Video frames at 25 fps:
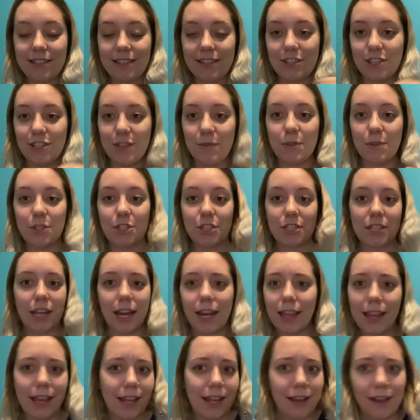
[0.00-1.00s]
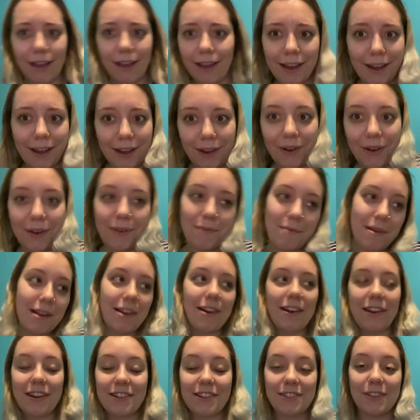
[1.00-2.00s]
and she was just kind of like, oh my
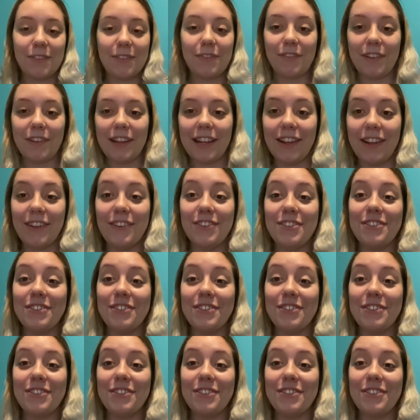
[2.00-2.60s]
God, and started freaking out.